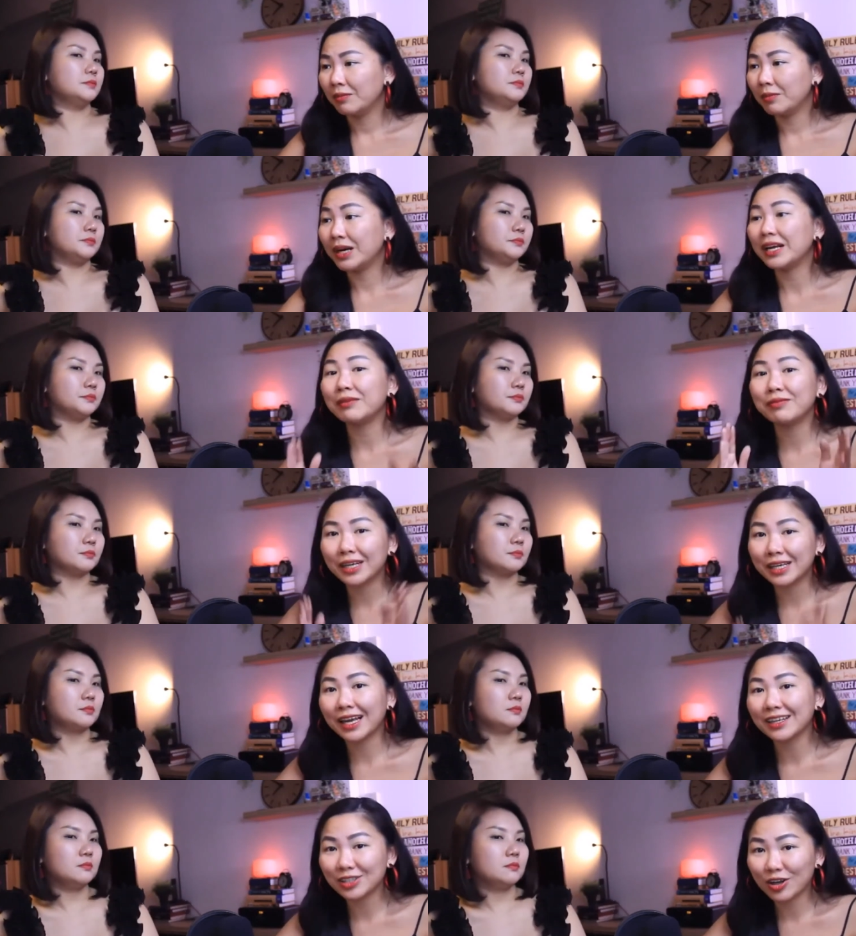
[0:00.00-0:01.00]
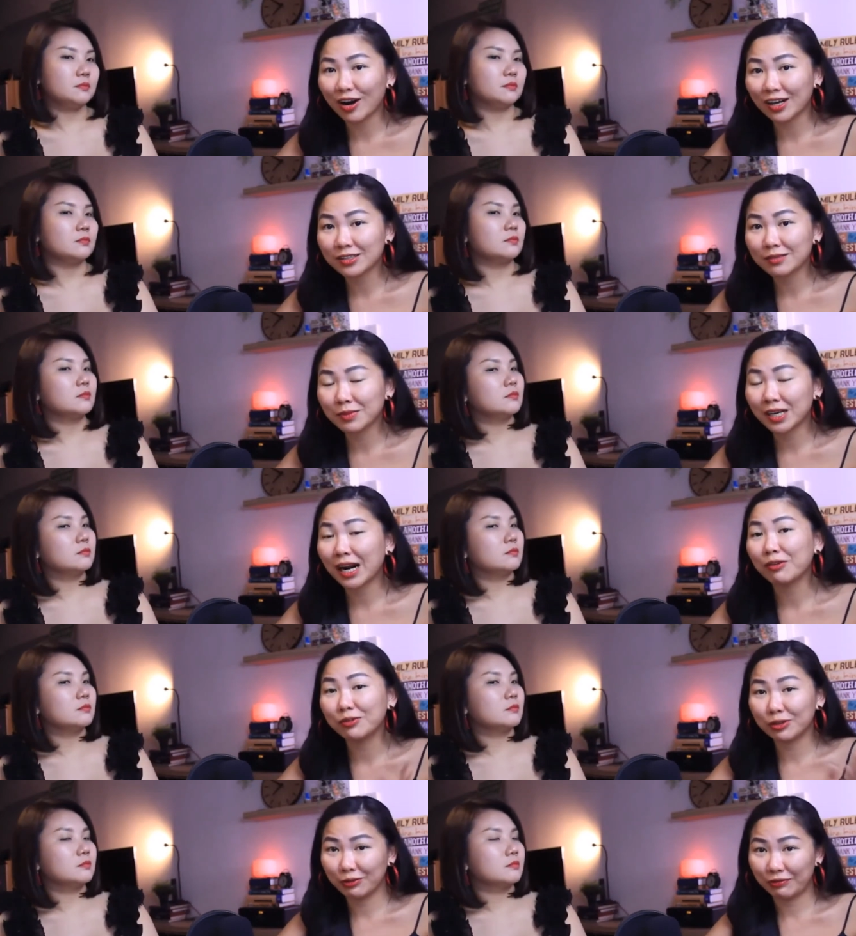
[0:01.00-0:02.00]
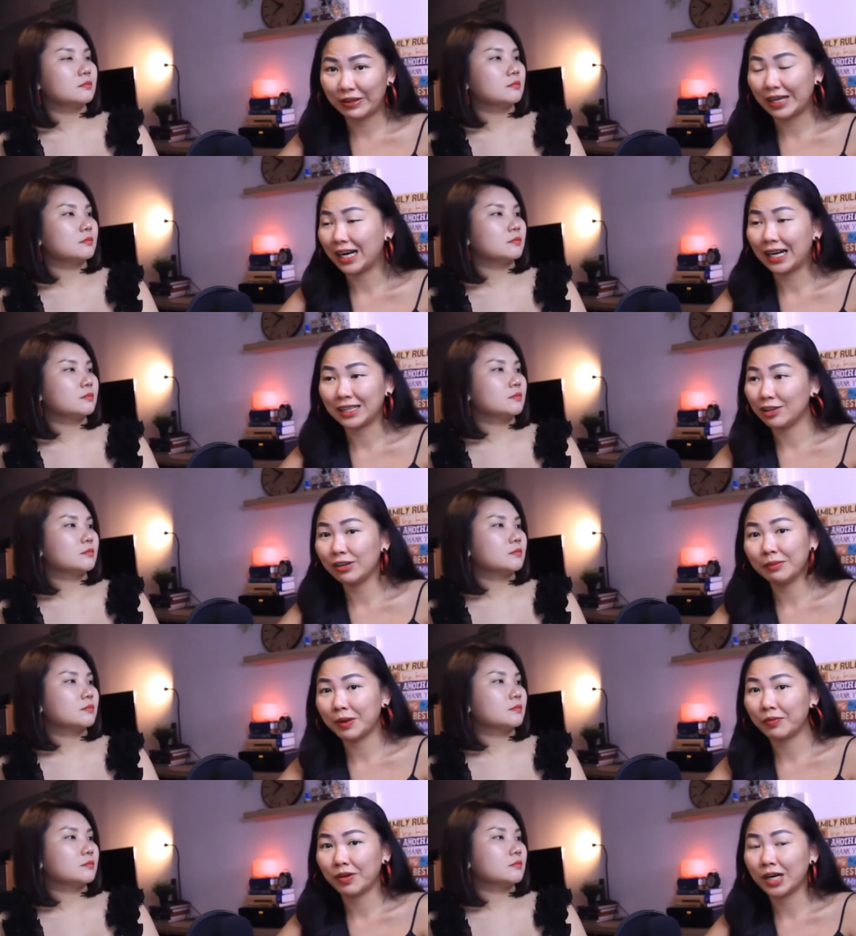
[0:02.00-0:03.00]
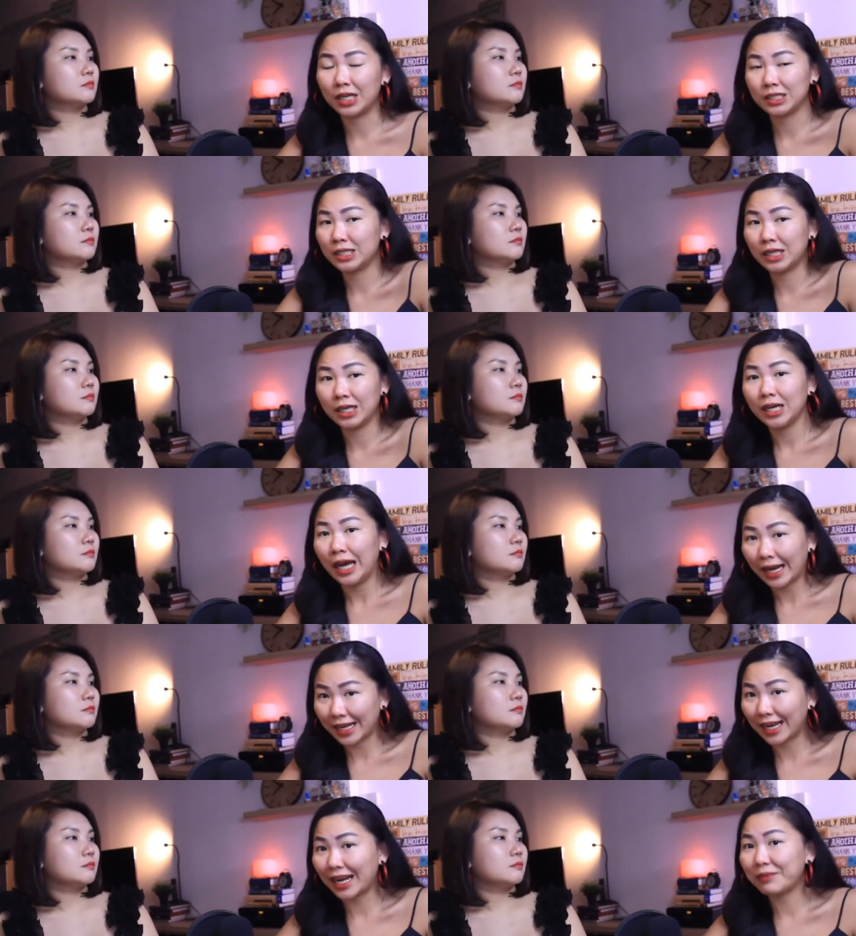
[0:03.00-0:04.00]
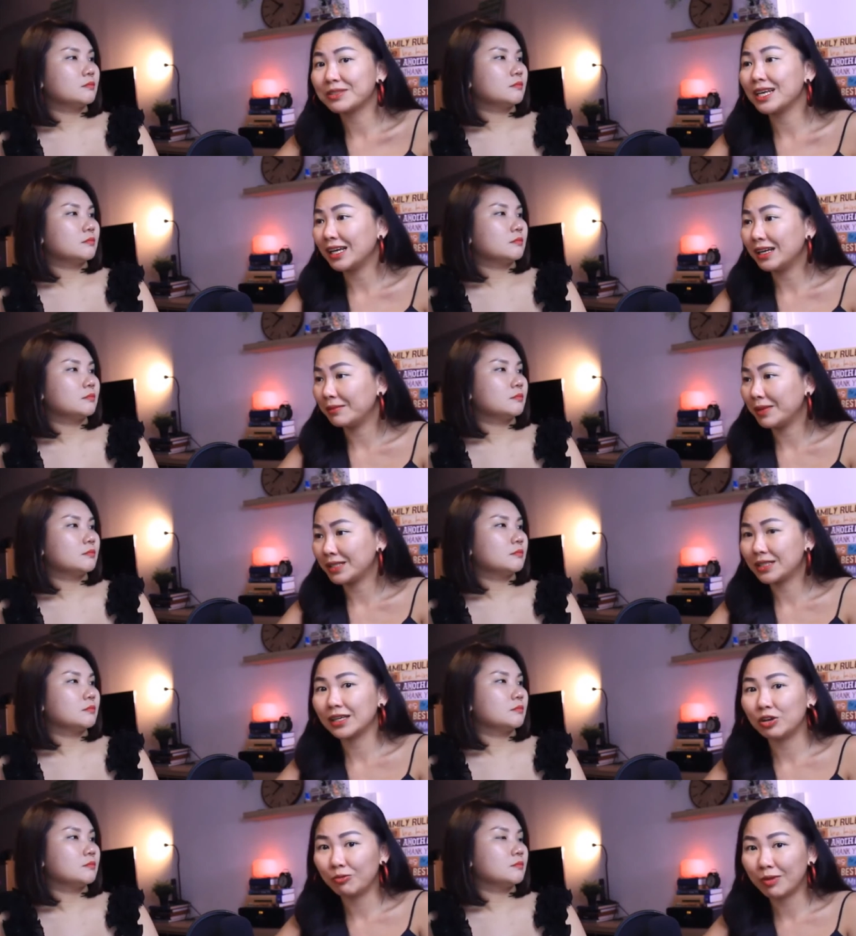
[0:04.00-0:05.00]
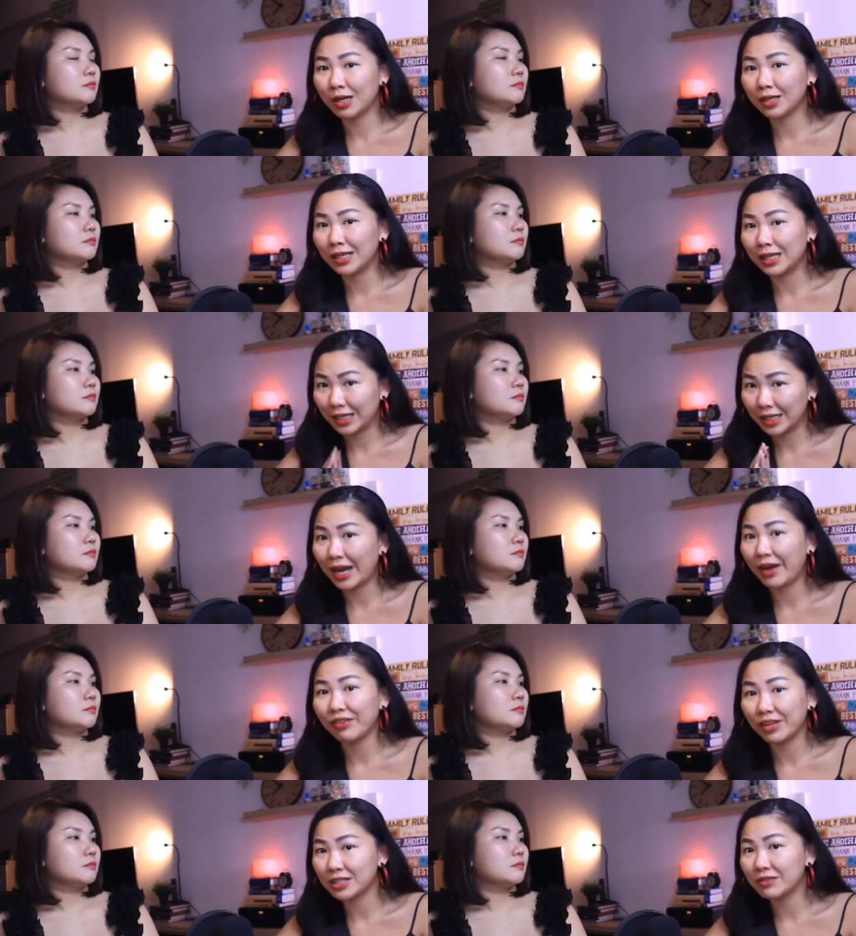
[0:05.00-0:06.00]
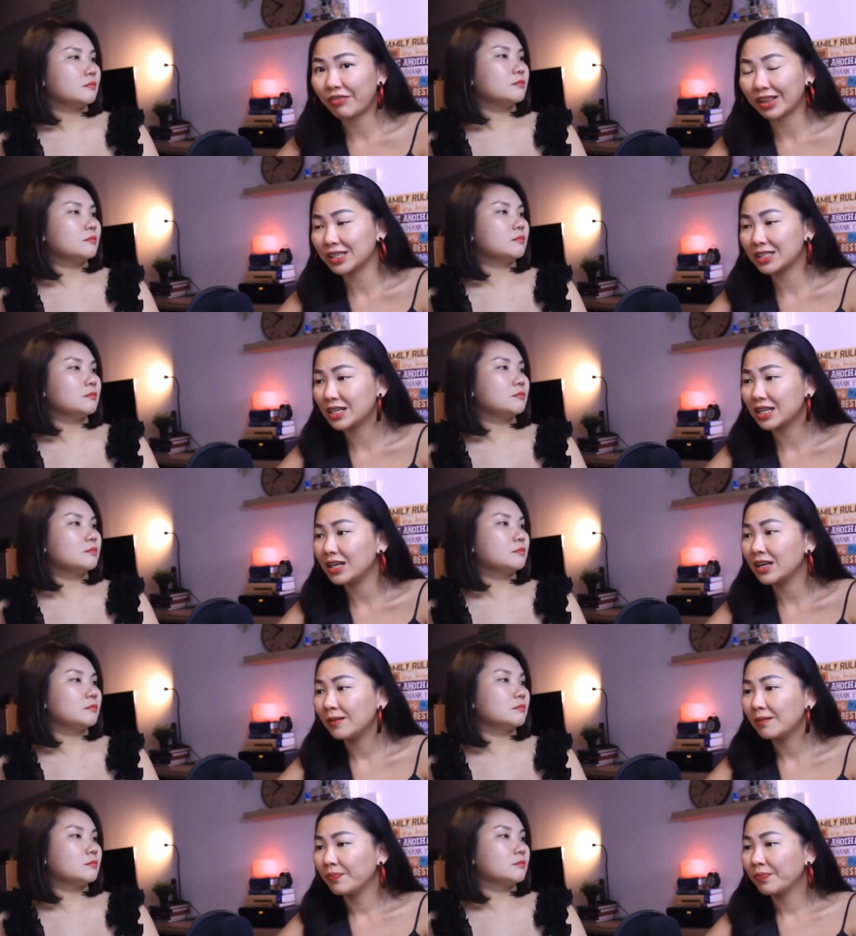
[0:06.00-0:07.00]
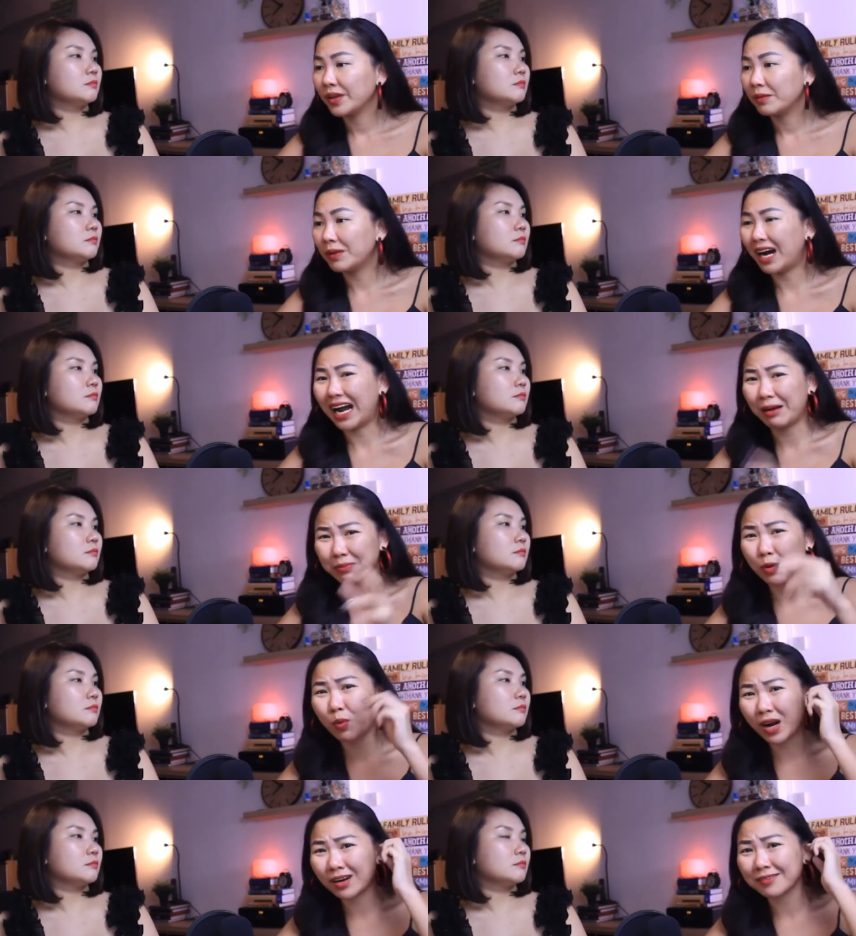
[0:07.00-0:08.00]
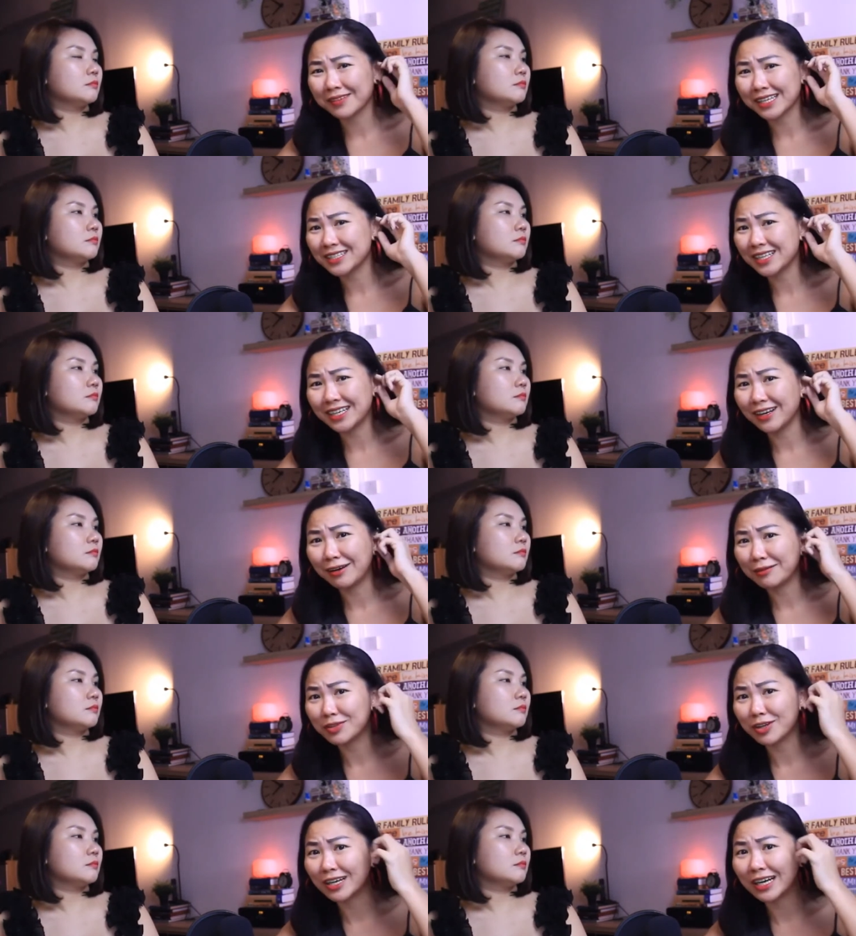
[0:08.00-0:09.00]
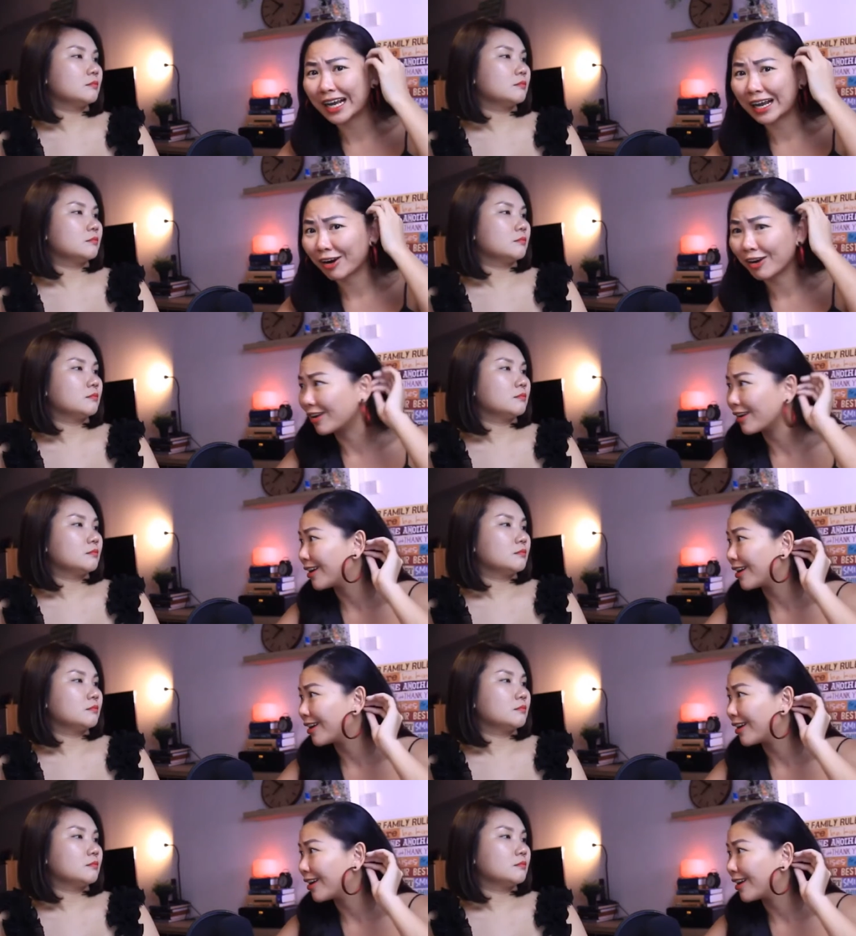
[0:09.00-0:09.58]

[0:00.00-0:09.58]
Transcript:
Speaker 1: but if, if that's your husband how do you feel and i told him upfront i say i can upset him as a human that he have this mm, mm, fantasy mm-hmm. but i'm the one of that sick girl i'm sorry i cannot